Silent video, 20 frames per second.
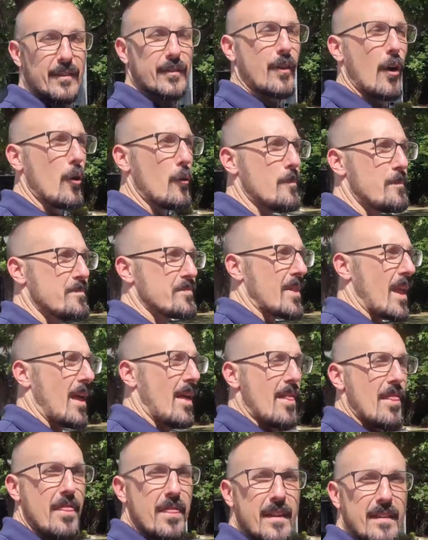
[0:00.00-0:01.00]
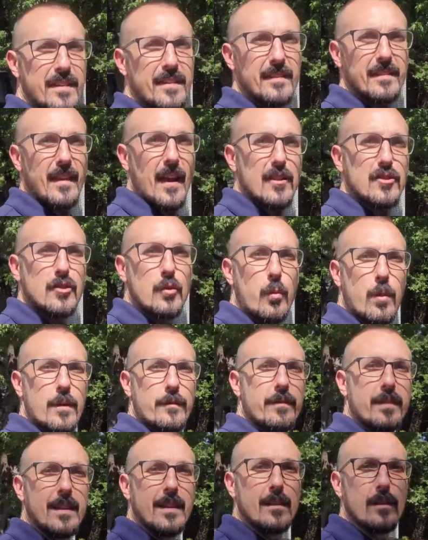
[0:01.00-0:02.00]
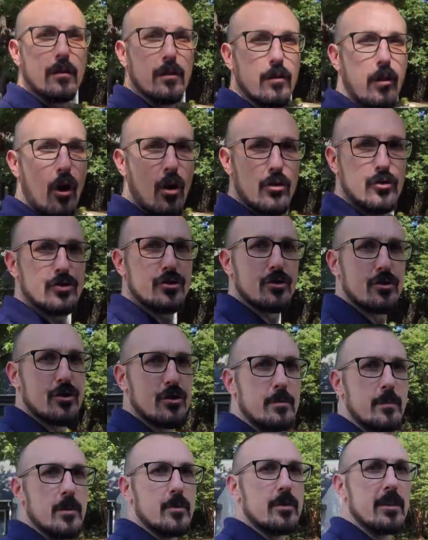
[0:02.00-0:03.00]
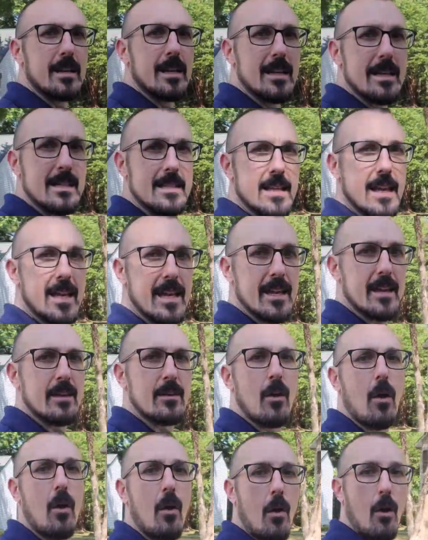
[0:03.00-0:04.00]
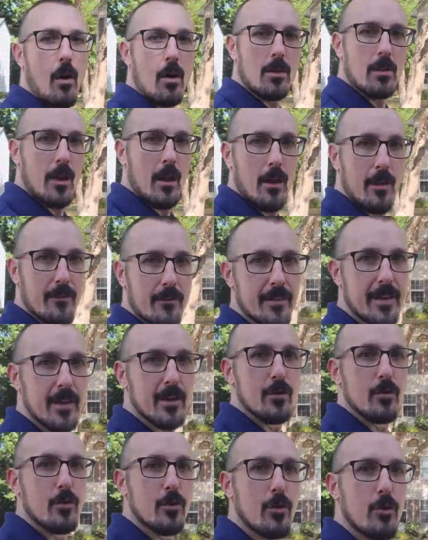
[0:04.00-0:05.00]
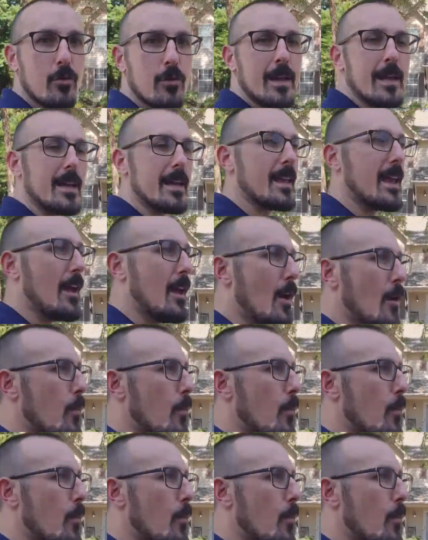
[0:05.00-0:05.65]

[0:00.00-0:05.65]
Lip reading: So this is actually one of the larger communities in all of Kiln Creek